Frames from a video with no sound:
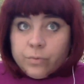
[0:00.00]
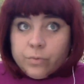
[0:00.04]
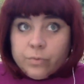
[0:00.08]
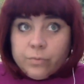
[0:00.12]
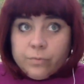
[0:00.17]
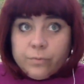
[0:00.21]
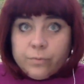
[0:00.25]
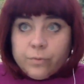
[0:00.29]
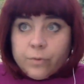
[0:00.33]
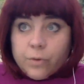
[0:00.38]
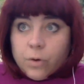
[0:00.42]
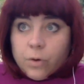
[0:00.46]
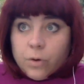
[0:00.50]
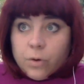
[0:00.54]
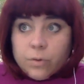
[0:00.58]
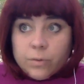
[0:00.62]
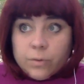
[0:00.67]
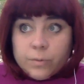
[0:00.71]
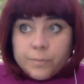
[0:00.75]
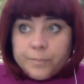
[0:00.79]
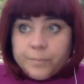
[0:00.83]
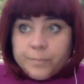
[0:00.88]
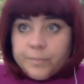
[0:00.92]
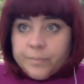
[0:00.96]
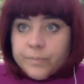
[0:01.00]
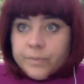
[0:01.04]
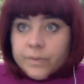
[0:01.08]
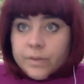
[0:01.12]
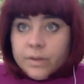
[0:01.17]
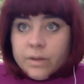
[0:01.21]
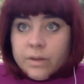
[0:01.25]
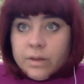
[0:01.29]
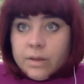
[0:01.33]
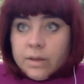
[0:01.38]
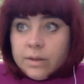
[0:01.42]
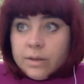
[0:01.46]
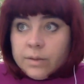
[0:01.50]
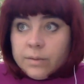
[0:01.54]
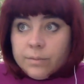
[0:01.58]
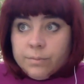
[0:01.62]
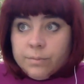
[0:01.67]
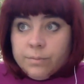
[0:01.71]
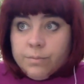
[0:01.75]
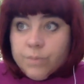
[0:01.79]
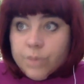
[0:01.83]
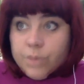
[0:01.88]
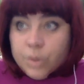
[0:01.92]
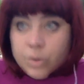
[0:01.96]
for
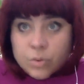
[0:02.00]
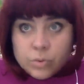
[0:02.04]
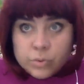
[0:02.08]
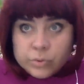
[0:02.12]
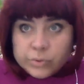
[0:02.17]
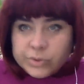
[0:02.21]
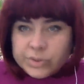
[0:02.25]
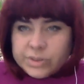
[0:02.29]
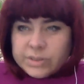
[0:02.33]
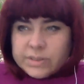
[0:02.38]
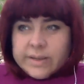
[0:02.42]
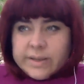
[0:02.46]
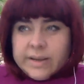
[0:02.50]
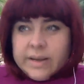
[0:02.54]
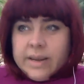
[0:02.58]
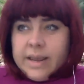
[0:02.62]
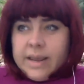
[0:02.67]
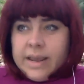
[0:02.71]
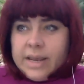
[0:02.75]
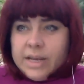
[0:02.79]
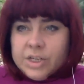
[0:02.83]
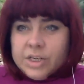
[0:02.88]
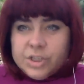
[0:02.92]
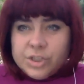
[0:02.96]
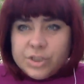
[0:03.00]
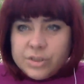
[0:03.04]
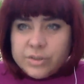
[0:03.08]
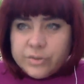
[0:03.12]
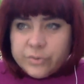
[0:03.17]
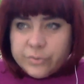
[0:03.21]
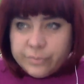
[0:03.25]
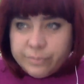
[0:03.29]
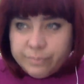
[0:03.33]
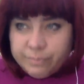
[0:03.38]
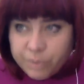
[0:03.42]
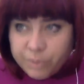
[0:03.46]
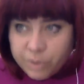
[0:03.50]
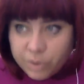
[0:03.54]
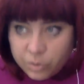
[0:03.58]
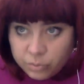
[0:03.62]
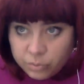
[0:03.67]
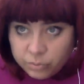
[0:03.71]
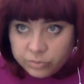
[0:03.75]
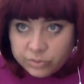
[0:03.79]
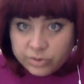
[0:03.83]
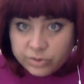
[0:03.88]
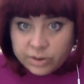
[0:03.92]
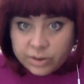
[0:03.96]
muse, creation of
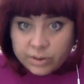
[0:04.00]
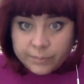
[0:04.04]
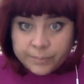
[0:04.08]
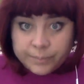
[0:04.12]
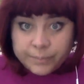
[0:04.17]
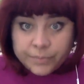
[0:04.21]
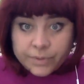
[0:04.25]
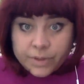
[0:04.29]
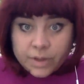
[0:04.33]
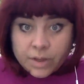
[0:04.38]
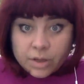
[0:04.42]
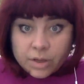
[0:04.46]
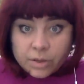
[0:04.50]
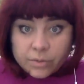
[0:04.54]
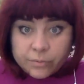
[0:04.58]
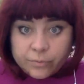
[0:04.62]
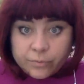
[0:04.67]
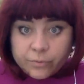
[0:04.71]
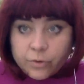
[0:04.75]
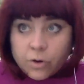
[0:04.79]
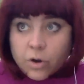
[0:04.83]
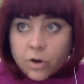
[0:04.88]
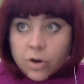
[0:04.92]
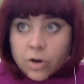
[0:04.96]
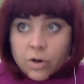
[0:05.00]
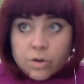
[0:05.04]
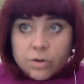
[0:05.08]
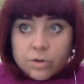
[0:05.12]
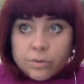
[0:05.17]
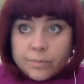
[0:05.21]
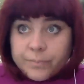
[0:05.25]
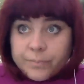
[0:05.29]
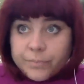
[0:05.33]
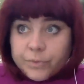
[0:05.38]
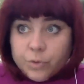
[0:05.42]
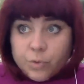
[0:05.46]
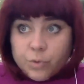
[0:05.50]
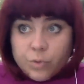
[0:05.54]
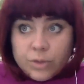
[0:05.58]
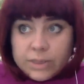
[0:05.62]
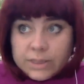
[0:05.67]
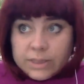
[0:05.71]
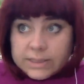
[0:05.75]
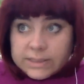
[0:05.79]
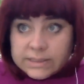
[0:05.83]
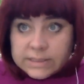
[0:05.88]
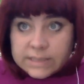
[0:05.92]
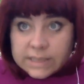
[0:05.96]
beauty, for
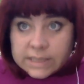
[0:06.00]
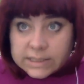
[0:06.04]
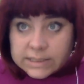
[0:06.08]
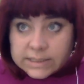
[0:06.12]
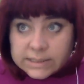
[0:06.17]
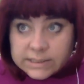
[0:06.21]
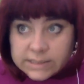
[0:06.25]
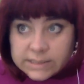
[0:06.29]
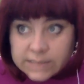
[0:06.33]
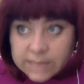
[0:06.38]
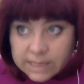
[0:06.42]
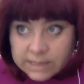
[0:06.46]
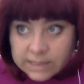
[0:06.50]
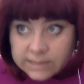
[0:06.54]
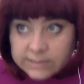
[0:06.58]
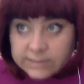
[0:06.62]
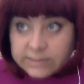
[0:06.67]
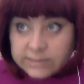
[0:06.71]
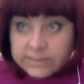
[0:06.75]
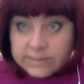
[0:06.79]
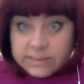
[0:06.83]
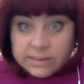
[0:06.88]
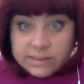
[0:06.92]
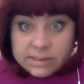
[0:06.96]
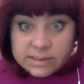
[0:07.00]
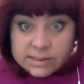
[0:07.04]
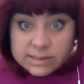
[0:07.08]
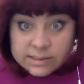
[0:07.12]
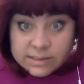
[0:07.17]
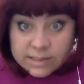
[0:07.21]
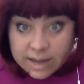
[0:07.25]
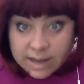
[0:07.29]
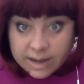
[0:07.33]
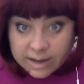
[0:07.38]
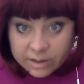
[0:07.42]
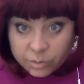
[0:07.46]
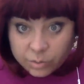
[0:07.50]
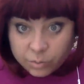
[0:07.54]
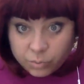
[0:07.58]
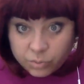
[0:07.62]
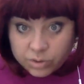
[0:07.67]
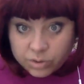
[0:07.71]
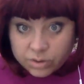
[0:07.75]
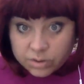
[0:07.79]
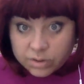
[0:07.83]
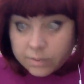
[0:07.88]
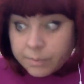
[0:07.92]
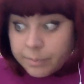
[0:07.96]
doing exact sciences, design
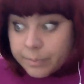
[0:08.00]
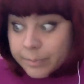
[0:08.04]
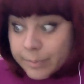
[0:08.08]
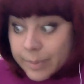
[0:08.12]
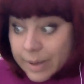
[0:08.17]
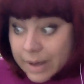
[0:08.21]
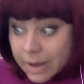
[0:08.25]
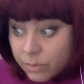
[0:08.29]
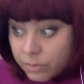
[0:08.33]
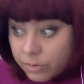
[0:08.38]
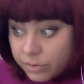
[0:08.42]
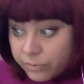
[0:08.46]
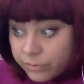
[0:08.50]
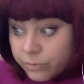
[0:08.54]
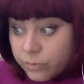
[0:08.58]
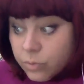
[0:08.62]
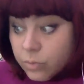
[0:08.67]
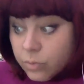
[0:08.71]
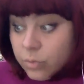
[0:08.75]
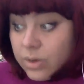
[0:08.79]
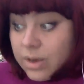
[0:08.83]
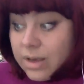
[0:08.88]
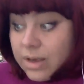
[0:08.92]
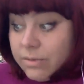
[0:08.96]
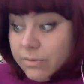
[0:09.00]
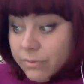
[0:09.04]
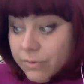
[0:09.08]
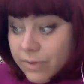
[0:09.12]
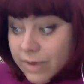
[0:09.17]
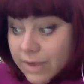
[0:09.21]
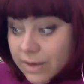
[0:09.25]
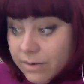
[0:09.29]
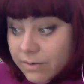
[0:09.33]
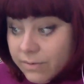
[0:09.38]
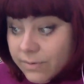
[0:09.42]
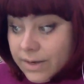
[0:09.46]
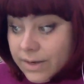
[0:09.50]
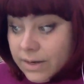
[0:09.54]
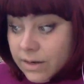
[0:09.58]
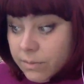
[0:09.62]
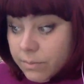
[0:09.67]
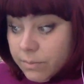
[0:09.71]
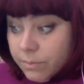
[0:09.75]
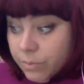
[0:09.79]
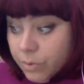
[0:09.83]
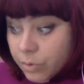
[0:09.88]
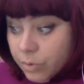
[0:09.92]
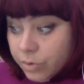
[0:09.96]
work. Powerful and very, very
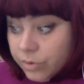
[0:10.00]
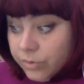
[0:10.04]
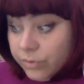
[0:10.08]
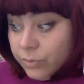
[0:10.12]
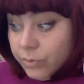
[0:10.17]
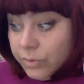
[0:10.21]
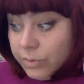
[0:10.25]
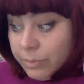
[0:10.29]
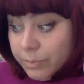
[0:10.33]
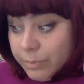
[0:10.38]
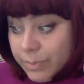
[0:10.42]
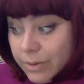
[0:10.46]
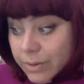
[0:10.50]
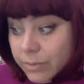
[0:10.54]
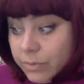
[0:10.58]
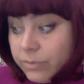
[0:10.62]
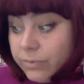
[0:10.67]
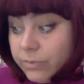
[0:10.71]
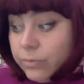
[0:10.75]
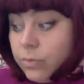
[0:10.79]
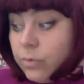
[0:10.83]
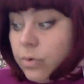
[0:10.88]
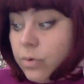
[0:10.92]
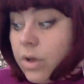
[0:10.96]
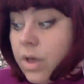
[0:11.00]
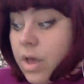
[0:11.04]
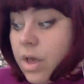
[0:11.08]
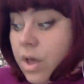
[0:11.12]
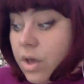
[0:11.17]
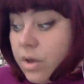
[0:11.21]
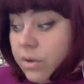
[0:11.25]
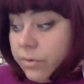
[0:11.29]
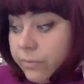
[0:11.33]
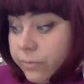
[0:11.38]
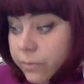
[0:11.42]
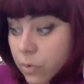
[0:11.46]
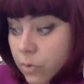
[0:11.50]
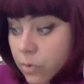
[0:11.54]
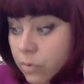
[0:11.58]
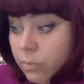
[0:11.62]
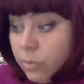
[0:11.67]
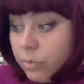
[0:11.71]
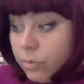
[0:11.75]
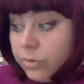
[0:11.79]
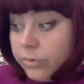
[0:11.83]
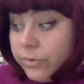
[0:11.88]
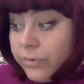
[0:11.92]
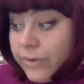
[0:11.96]
beautiful and powerful full
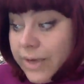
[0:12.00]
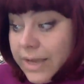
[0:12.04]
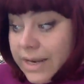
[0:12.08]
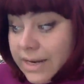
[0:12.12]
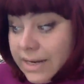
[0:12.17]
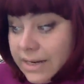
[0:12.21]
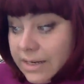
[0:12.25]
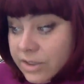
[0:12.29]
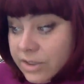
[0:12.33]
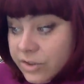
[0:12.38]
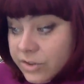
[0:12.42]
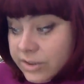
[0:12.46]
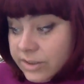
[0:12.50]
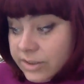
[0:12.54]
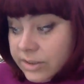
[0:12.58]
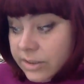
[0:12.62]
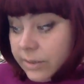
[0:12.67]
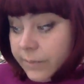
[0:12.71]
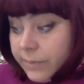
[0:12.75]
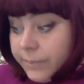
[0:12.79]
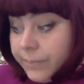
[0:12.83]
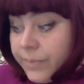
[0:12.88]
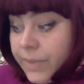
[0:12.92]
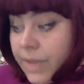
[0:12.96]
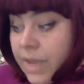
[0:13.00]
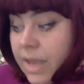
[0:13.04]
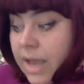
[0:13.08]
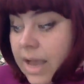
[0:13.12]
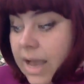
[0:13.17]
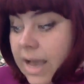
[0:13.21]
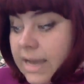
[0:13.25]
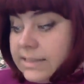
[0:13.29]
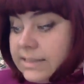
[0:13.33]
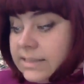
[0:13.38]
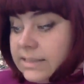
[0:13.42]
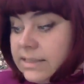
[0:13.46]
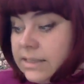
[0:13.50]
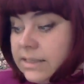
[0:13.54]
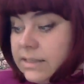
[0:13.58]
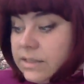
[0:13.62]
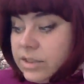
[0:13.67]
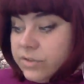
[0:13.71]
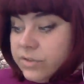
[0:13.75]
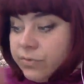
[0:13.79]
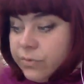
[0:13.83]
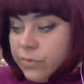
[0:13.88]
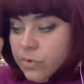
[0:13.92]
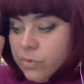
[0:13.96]
moon. Very interesting. I see
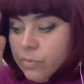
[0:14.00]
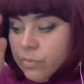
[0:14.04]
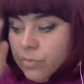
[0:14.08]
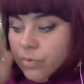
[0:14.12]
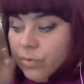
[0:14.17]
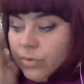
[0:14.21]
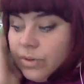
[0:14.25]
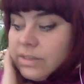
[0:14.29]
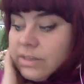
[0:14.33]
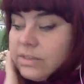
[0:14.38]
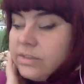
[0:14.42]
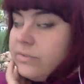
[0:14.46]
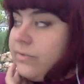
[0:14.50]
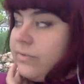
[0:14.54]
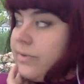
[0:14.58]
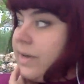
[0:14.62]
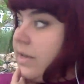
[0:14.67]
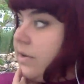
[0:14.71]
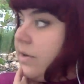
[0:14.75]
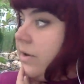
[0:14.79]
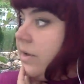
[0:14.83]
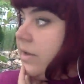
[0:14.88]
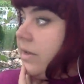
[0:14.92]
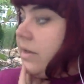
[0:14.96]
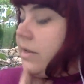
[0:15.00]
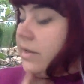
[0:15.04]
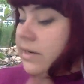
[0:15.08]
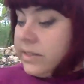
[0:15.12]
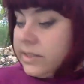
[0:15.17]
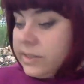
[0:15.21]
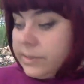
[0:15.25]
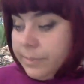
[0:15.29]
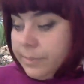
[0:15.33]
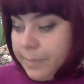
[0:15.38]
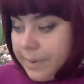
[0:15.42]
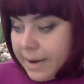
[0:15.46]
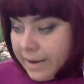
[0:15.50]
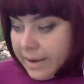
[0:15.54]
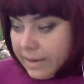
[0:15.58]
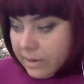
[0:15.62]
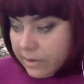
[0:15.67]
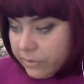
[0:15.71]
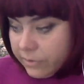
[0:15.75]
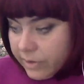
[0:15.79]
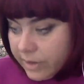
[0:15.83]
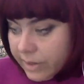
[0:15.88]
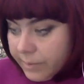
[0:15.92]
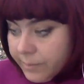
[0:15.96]
this full moon as very
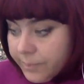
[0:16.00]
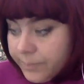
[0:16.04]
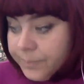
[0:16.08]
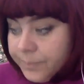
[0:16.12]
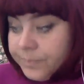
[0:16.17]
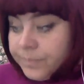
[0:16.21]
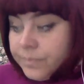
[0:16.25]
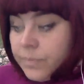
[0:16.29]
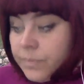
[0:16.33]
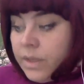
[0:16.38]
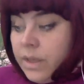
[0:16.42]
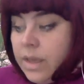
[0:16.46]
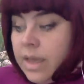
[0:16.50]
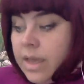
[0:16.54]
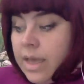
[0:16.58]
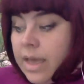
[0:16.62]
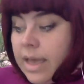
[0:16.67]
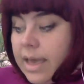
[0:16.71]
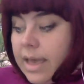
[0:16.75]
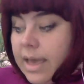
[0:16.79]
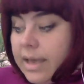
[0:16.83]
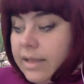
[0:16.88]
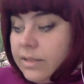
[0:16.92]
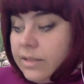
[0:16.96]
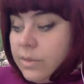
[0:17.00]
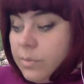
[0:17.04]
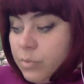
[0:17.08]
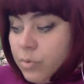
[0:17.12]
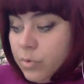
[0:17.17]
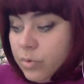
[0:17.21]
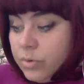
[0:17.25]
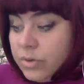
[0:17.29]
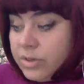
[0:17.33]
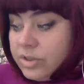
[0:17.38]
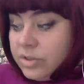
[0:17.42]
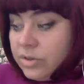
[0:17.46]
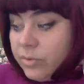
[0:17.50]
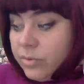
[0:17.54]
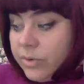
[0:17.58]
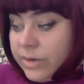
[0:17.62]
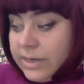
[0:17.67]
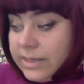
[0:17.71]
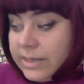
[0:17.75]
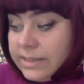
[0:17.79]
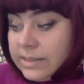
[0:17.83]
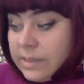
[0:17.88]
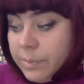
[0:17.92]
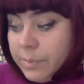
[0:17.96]
inspiring, and the moon is
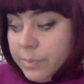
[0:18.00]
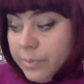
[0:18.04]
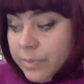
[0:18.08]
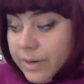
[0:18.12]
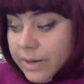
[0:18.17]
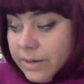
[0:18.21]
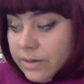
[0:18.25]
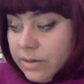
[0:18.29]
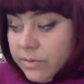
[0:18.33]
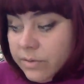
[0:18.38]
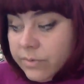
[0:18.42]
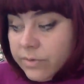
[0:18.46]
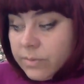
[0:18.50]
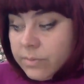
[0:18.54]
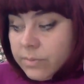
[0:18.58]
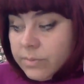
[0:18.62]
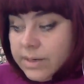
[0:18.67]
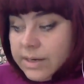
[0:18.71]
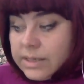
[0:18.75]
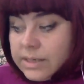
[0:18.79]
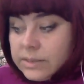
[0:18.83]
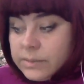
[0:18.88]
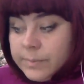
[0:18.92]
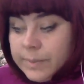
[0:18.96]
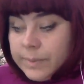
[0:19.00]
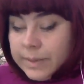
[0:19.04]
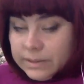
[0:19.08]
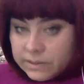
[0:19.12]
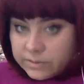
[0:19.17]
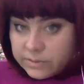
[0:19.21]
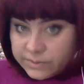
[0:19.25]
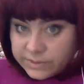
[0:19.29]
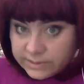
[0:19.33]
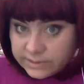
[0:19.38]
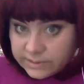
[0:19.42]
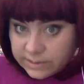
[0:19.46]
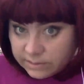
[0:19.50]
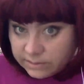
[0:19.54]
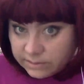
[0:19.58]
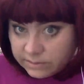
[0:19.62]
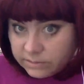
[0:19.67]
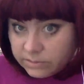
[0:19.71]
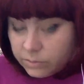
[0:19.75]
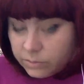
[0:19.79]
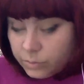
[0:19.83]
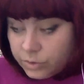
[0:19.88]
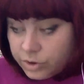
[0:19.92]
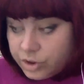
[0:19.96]
already separating from the aspect of
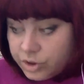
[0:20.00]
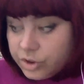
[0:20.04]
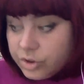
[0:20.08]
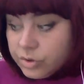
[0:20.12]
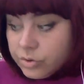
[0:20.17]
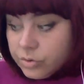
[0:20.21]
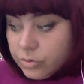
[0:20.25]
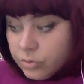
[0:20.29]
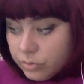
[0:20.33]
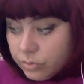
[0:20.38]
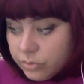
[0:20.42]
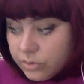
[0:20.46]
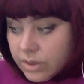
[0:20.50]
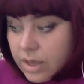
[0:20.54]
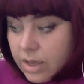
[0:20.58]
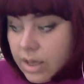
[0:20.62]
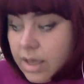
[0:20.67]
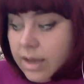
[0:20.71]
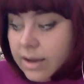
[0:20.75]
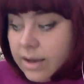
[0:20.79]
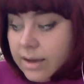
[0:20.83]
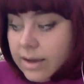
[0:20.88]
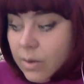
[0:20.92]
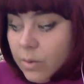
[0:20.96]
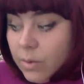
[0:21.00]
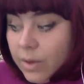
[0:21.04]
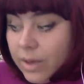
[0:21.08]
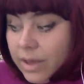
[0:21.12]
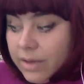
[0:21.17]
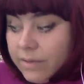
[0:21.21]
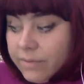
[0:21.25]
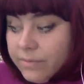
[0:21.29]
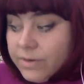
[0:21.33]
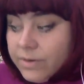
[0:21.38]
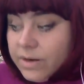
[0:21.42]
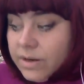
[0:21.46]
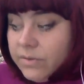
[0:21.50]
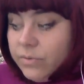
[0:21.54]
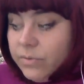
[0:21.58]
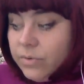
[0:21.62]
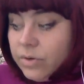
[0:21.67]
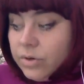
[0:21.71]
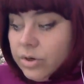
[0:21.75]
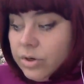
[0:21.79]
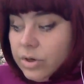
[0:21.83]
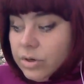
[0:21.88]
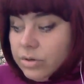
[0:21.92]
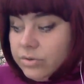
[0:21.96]
Saturn, which is good. However, if
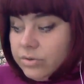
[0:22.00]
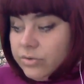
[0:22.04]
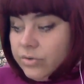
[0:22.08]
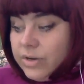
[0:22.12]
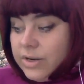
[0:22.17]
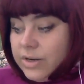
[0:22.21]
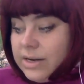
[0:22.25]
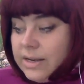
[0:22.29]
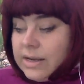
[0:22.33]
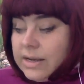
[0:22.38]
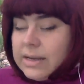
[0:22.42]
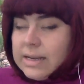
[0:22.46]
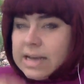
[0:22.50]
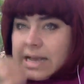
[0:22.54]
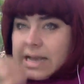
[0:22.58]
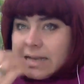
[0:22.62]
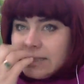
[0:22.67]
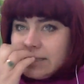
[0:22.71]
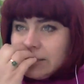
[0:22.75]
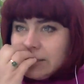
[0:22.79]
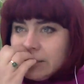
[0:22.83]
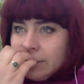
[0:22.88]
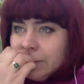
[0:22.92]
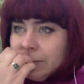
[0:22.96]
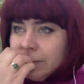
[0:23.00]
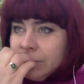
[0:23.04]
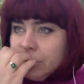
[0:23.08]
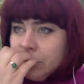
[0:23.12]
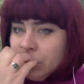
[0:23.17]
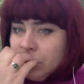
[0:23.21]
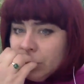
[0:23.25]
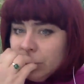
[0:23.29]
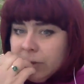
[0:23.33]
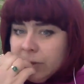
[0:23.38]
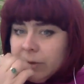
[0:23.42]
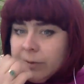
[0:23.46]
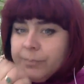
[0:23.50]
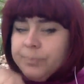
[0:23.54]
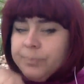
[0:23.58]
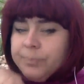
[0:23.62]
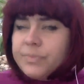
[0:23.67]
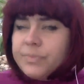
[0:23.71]
you're not really accustomed to the